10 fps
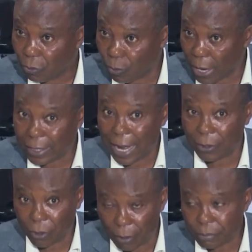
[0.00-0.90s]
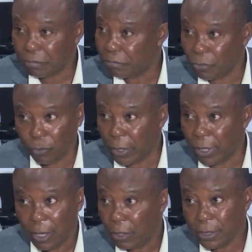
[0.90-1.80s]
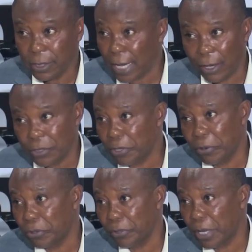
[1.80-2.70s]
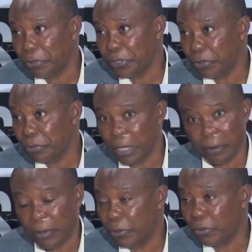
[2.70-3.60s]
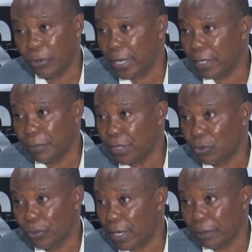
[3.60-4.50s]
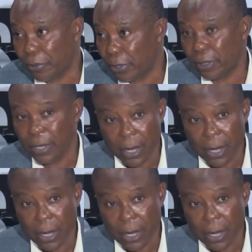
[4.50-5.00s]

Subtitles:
When that comes, the CLO is not going to negotiate with them. We're not going to hold any meeting with anybody.